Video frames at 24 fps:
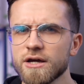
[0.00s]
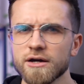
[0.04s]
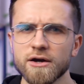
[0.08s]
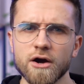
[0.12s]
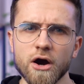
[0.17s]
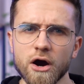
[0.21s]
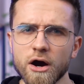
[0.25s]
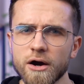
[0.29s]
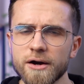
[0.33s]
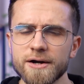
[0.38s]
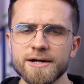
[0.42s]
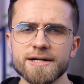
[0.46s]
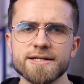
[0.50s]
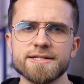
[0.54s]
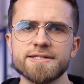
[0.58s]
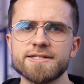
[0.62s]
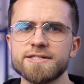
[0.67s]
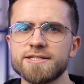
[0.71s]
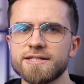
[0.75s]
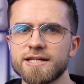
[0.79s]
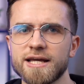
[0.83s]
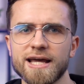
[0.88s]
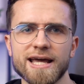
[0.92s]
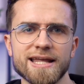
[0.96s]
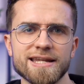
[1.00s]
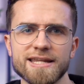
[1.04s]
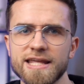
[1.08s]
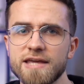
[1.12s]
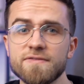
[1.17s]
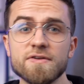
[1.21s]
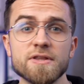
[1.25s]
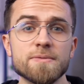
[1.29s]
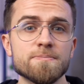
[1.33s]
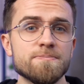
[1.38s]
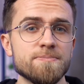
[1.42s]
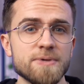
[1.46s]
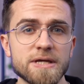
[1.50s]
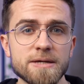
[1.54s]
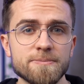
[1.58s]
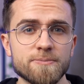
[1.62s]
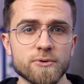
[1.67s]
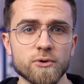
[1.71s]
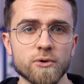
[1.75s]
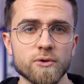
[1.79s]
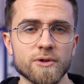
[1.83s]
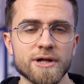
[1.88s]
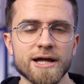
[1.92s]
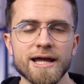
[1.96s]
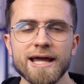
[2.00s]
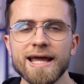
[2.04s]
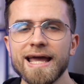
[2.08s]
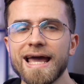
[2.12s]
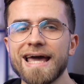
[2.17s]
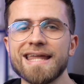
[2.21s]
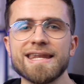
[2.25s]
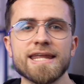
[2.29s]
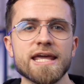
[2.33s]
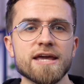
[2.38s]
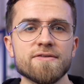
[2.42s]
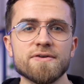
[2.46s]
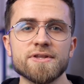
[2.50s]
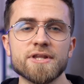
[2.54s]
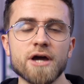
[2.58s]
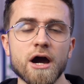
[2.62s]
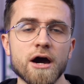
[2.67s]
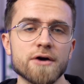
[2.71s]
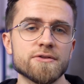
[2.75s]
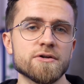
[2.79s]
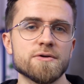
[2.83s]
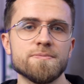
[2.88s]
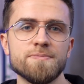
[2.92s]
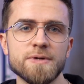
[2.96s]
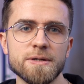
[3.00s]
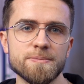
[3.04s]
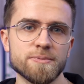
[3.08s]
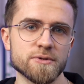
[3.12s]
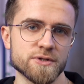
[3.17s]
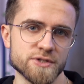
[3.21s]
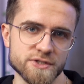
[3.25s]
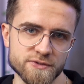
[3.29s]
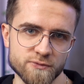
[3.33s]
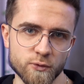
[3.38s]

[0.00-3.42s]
cars, and even people, and even other people's